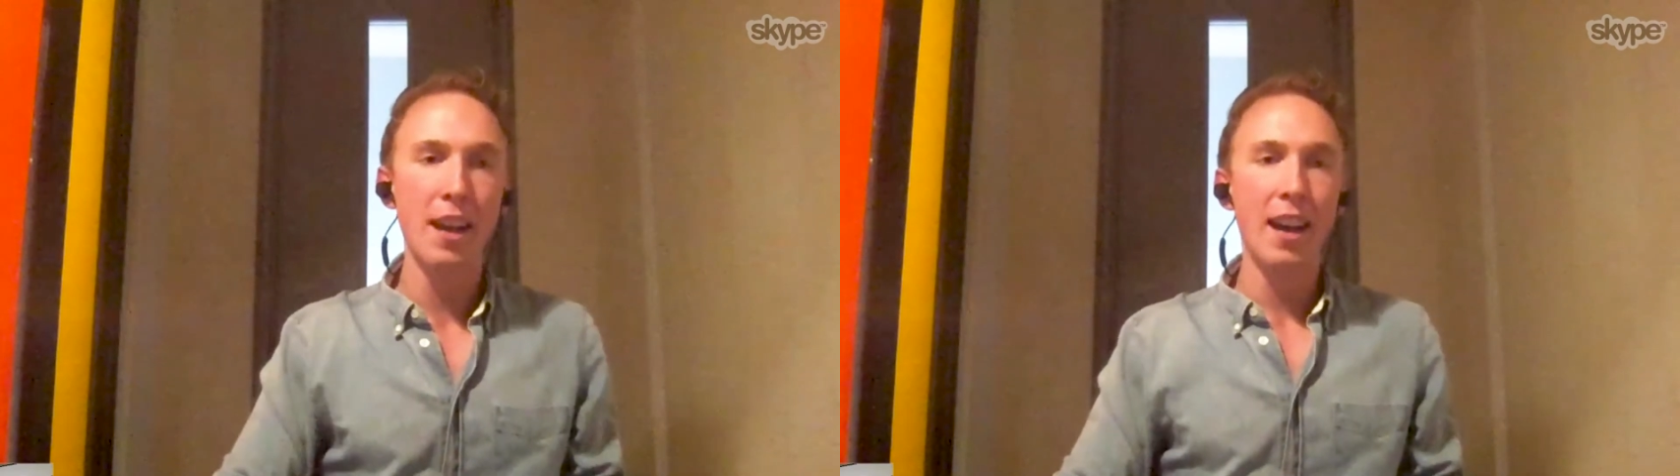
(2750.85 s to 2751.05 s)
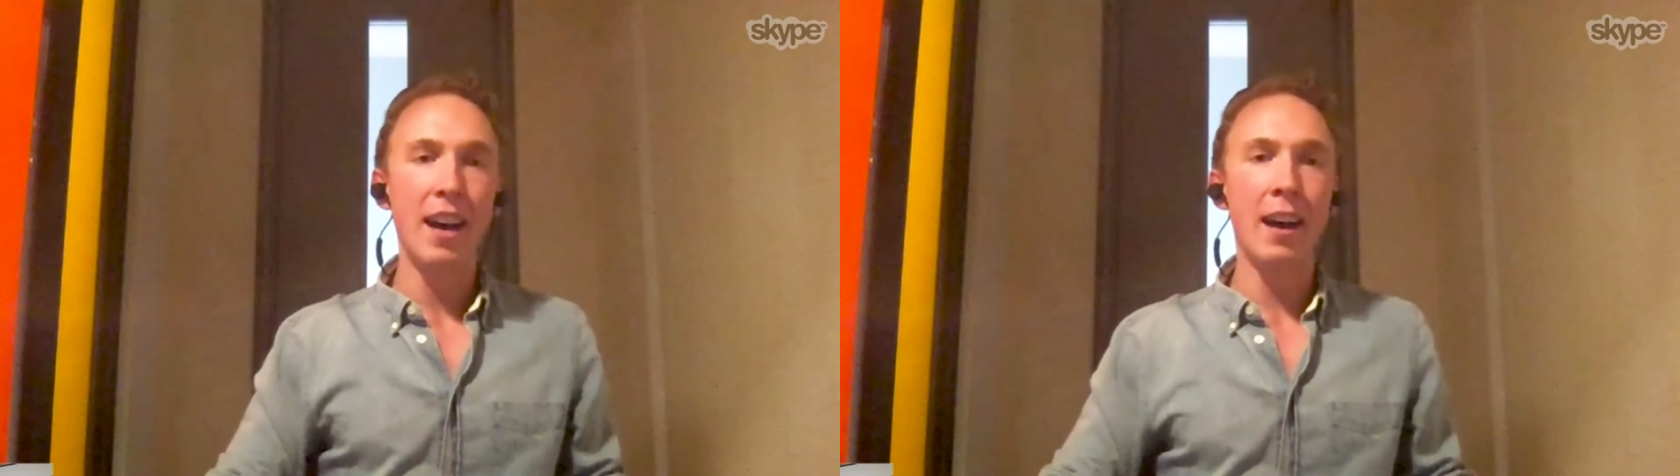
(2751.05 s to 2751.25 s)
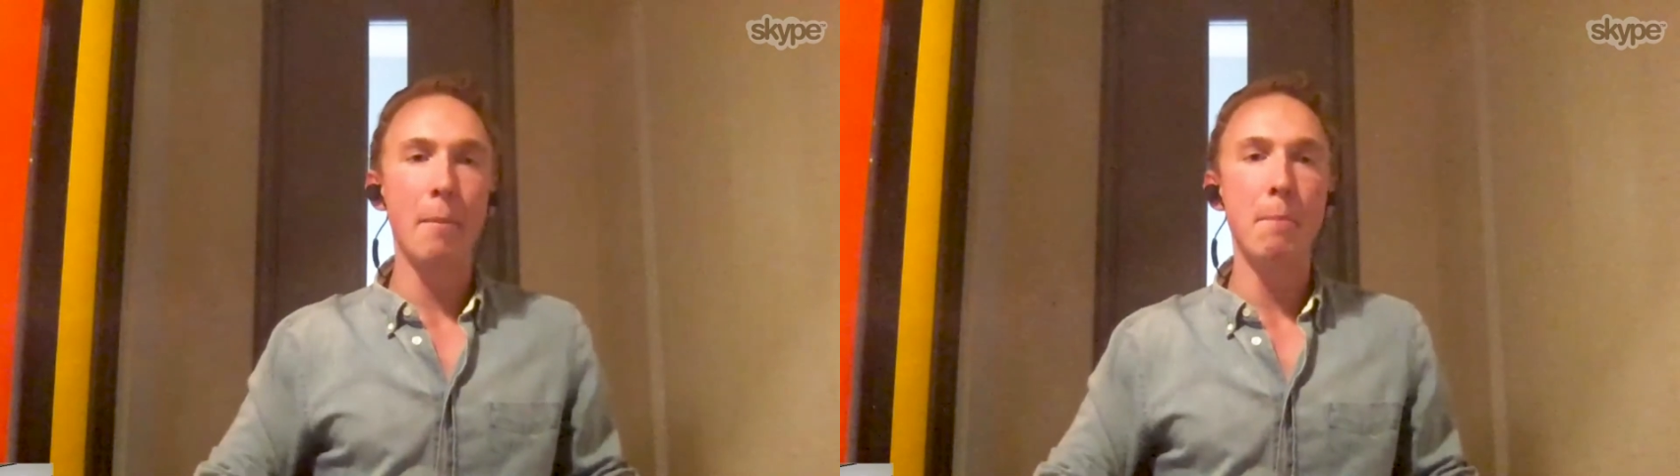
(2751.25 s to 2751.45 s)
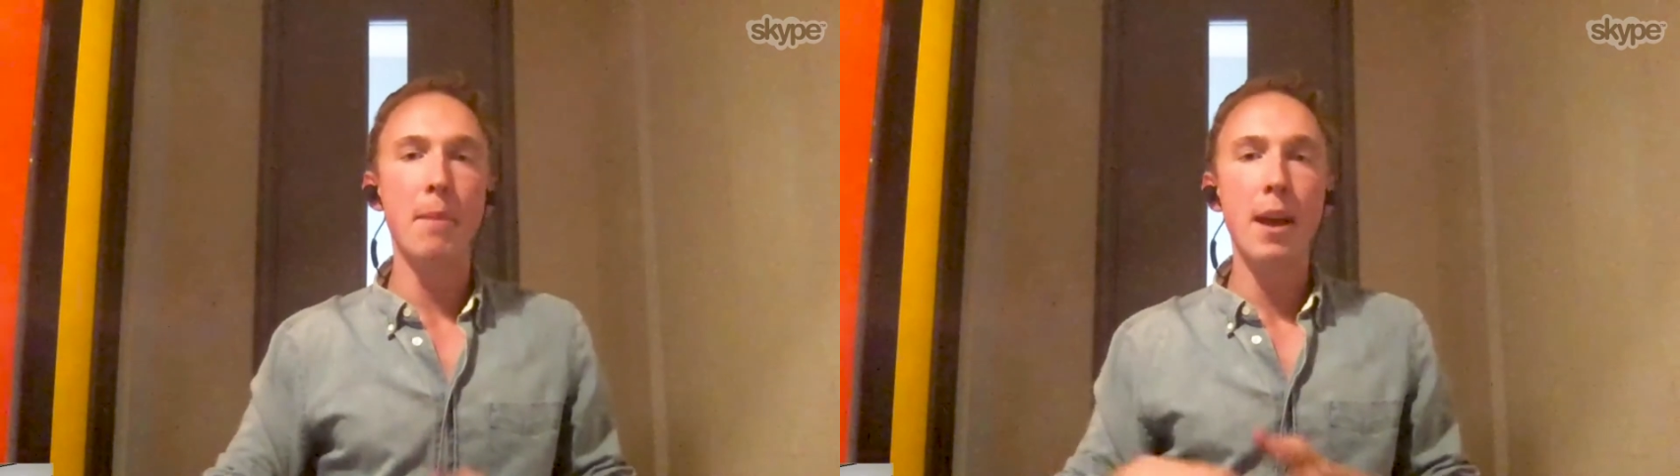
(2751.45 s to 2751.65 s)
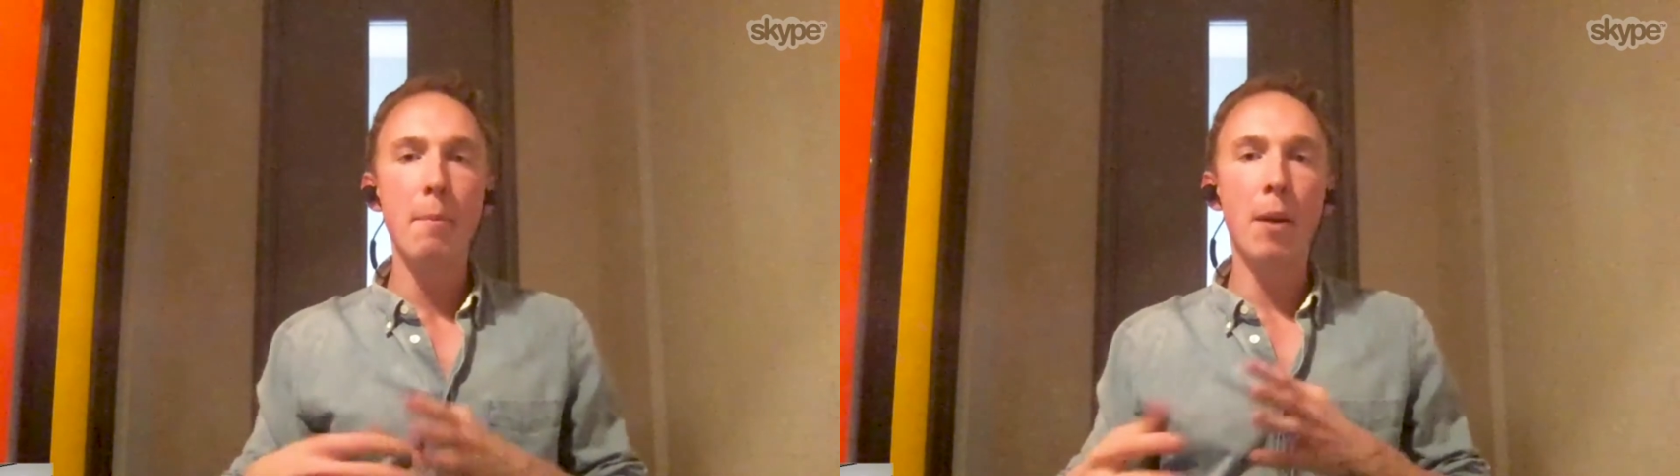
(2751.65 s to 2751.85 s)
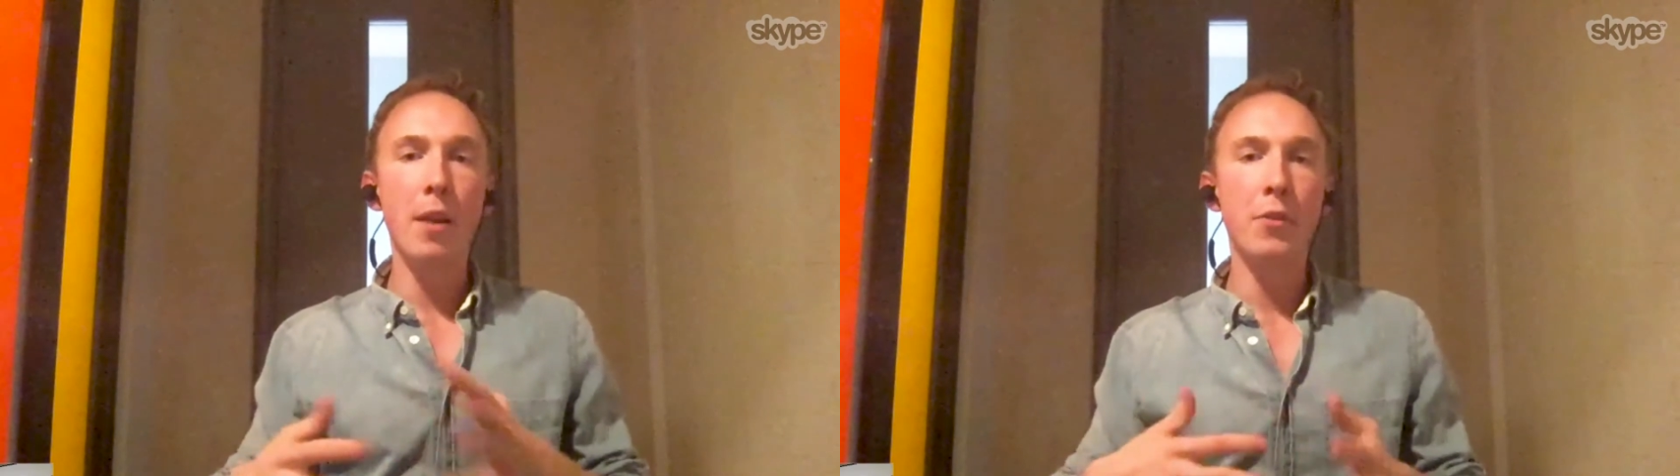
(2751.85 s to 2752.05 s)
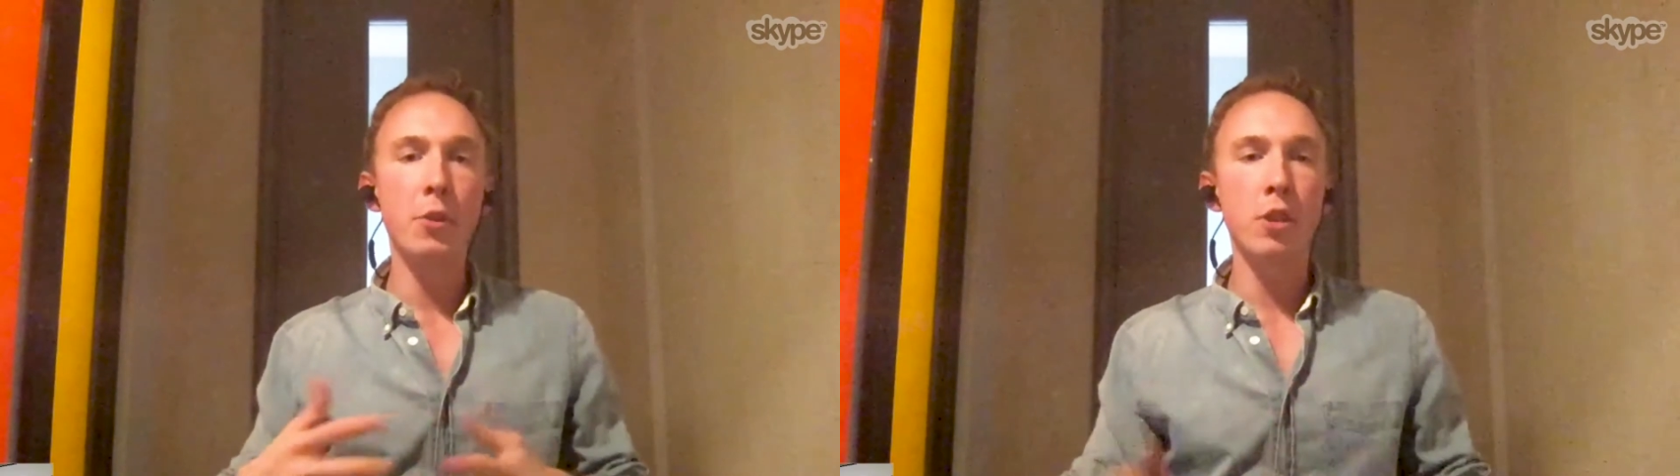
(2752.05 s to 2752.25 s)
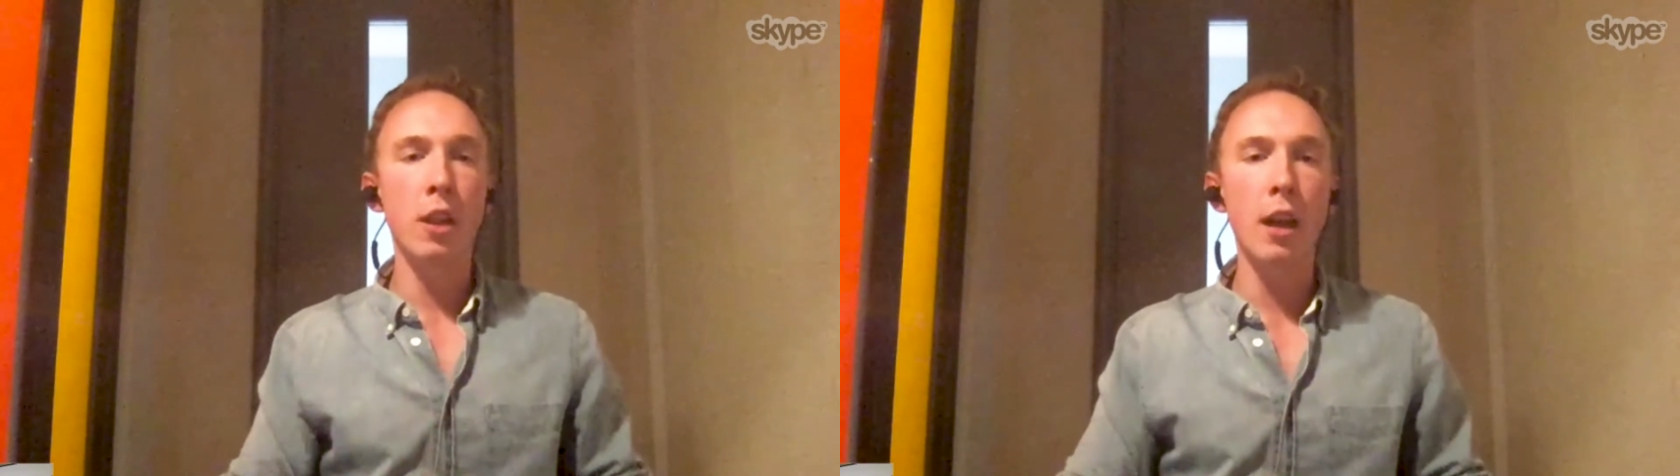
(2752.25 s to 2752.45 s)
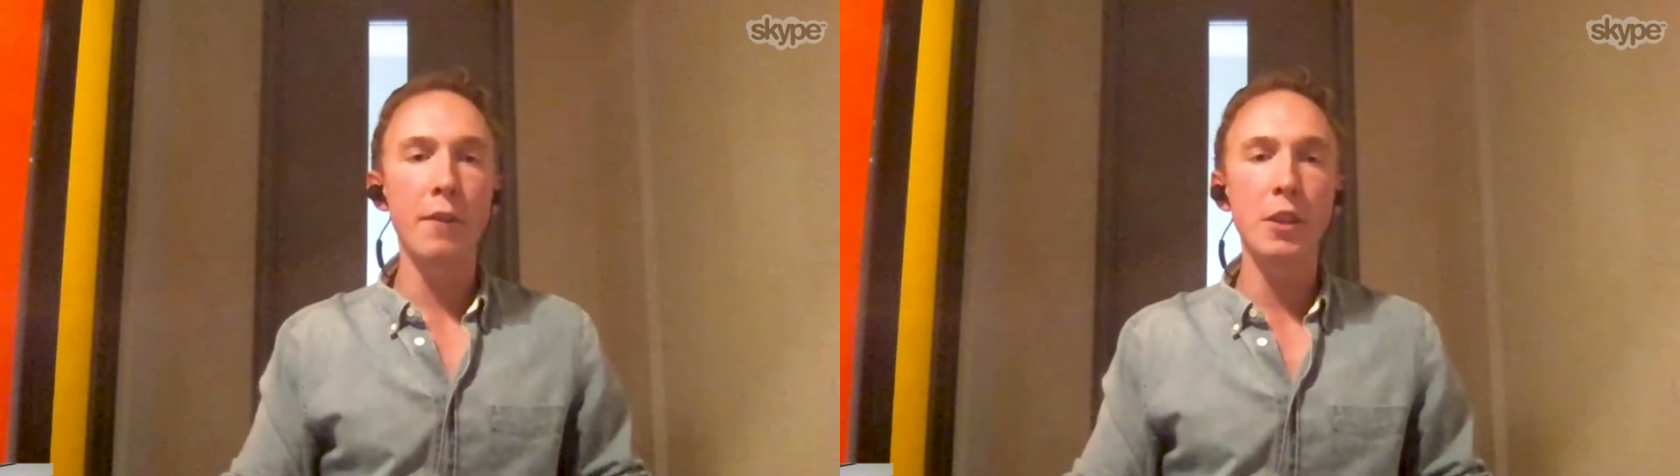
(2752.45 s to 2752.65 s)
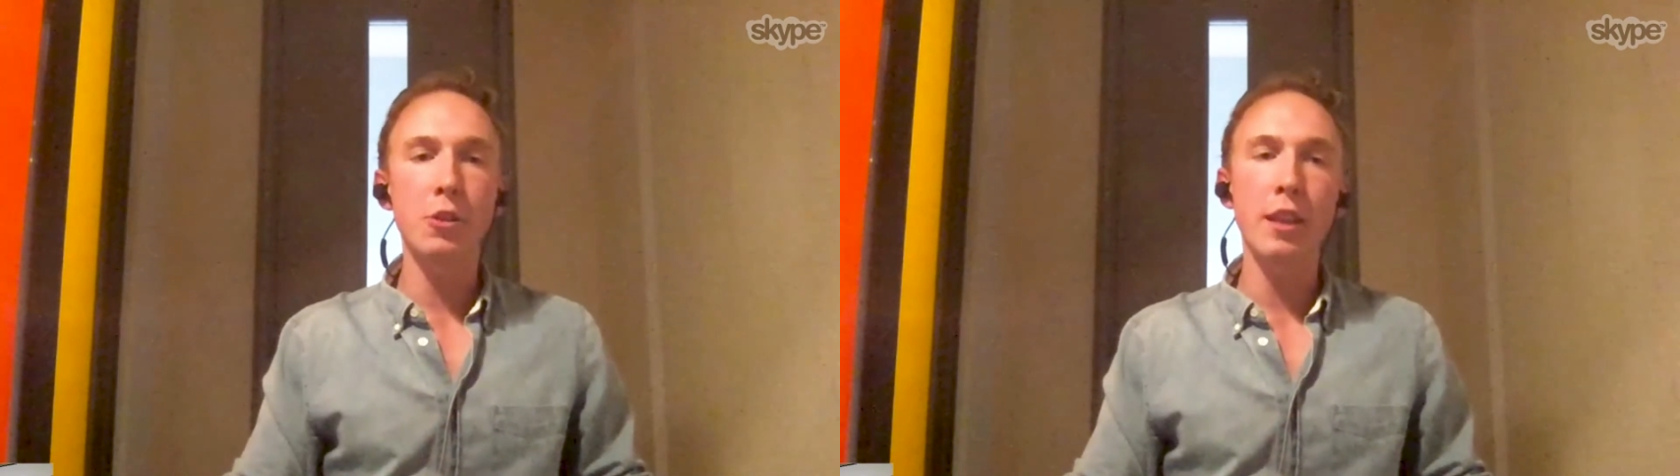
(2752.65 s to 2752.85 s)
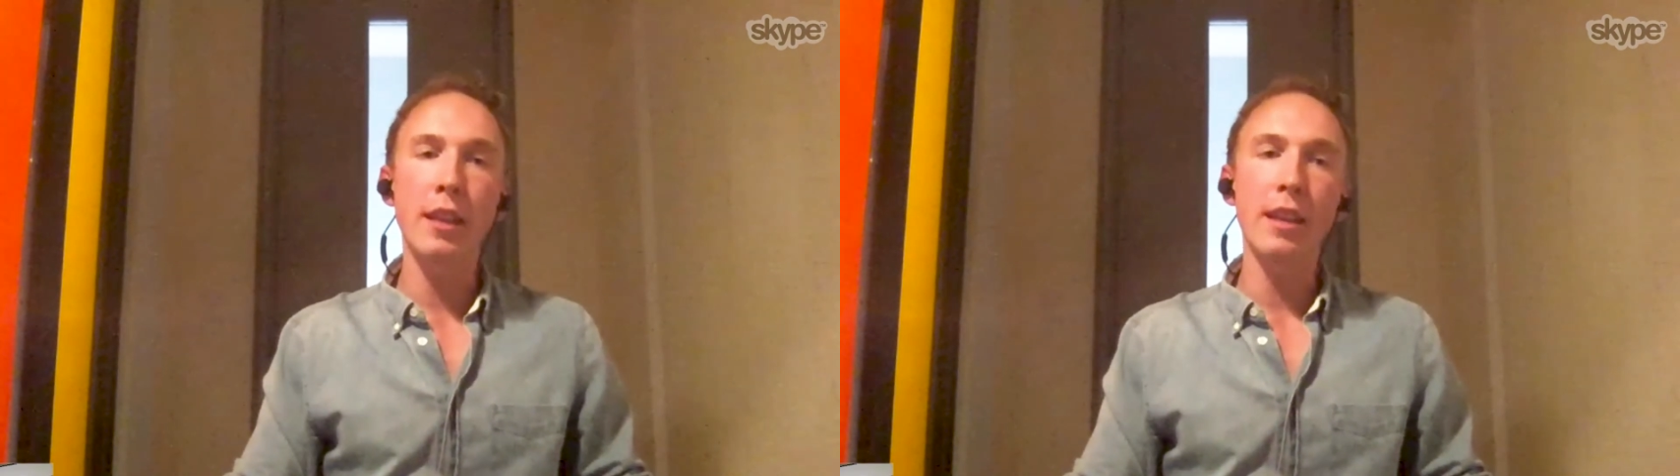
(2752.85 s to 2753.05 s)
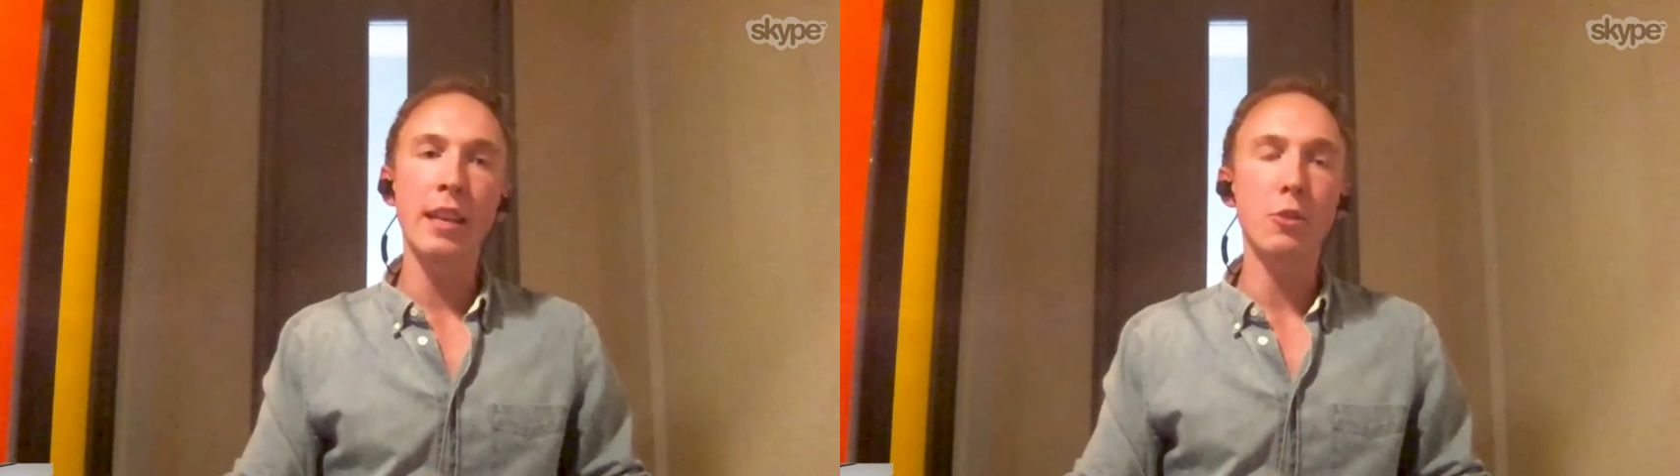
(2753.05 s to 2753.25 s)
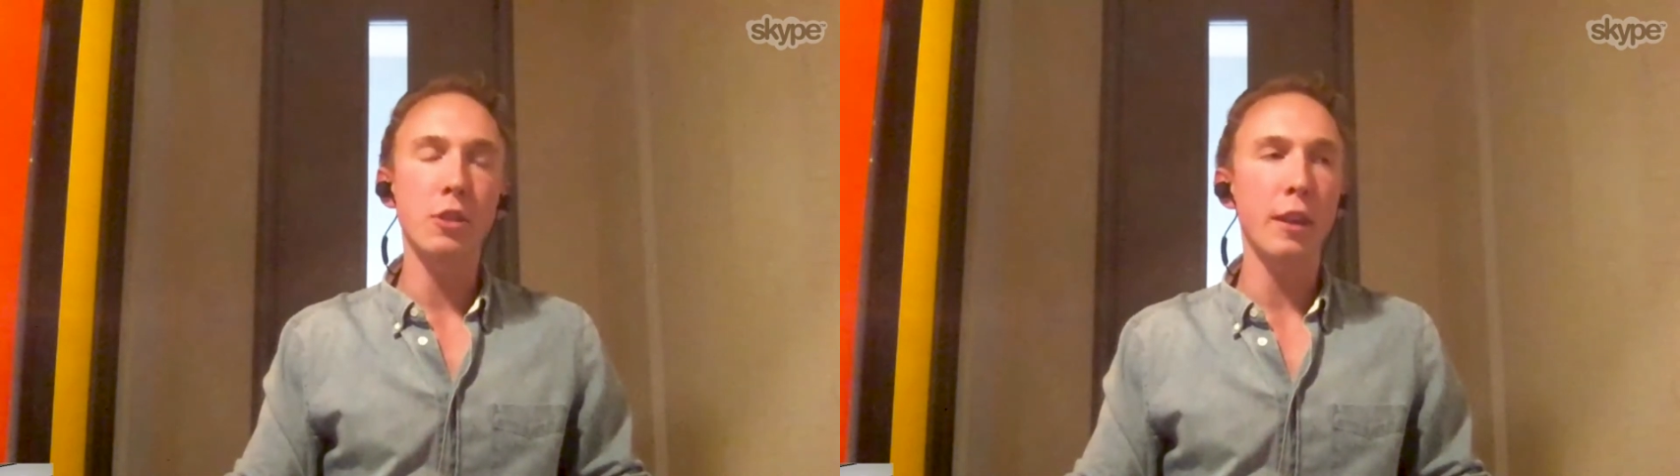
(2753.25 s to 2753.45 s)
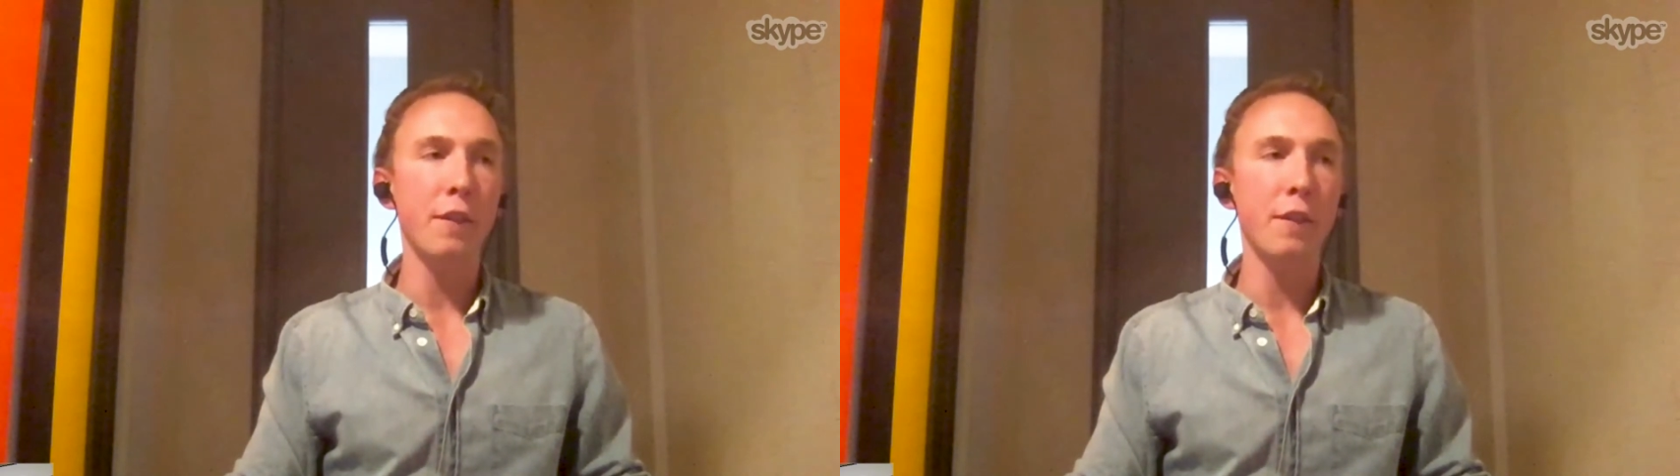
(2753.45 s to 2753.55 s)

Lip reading: But there's a lot of interesting